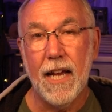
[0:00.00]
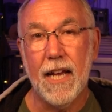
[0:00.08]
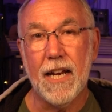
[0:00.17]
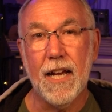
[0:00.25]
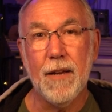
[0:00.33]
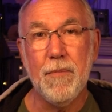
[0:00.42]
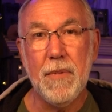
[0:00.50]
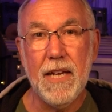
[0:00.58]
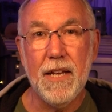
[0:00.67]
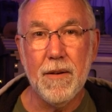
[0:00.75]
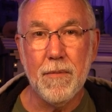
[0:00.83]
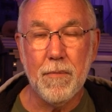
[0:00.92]
And I
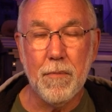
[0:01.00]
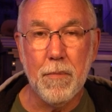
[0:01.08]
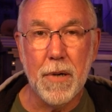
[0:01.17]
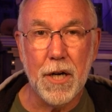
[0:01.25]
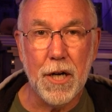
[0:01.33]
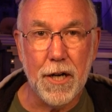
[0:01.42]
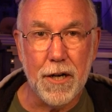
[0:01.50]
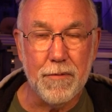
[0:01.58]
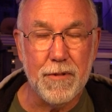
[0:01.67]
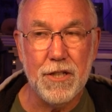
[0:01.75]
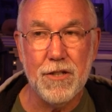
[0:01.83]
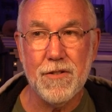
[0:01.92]
mean burn.
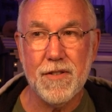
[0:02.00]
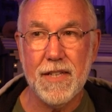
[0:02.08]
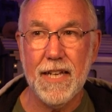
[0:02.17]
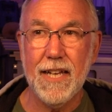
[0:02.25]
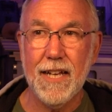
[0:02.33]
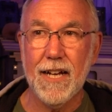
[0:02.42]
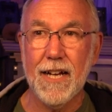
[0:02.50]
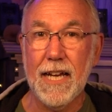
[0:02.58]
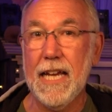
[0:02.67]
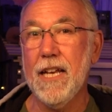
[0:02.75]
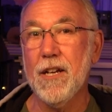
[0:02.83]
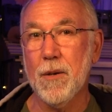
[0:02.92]
When you see a
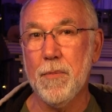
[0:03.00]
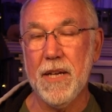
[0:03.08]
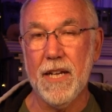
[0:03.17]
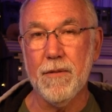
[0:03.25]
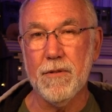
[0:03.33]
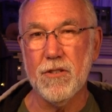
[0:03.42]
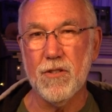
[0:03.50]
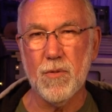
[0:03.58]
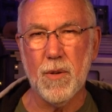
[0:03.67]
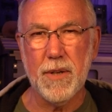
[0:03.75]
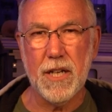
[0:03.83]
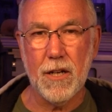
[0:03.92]
heater bee, which is
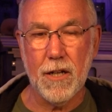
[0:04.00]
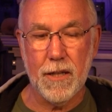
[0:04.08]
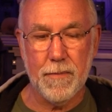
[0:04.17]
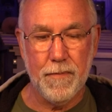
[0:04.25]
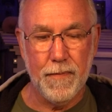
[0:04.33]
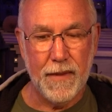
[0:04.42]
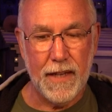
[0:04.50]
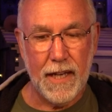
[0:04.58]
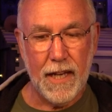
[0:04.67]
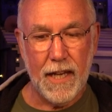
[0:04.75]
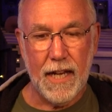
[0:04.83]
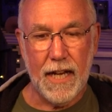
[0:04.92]
what we call them,
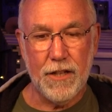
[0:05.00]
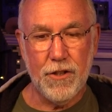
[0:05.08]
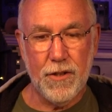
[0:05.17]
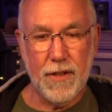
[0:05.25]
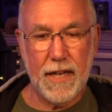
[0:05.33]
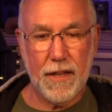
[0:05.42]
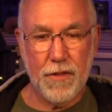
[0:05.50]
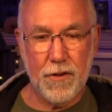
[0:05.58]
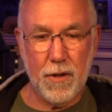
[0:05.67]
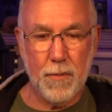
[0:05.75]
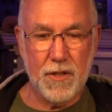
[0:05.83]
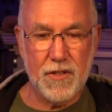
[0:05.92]
and you do that
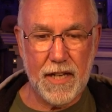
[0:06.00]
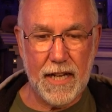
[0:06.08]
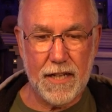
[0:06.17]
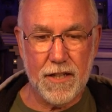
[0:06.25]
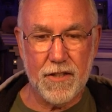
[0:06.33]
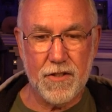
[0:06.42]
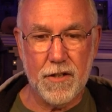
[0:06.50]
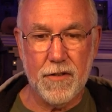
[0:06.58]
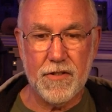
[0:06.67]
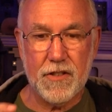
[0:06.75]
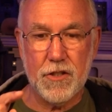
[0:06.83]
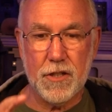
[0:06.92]
thermal scan on the
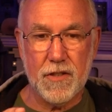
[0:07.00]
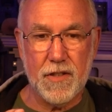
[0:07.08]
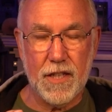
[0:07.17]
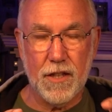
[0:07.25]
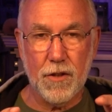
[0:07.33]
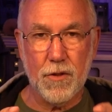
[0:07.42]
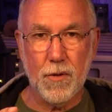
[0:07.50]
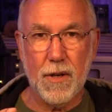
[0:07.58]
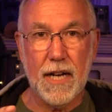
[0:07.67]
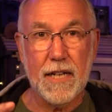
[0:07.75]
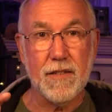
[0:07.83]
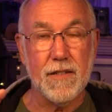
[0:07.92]
surface, you can see the
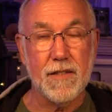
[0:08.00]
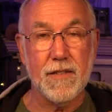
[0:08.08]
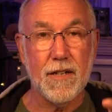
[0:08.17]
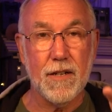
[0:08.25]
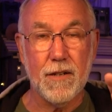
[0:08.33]
thoraxes,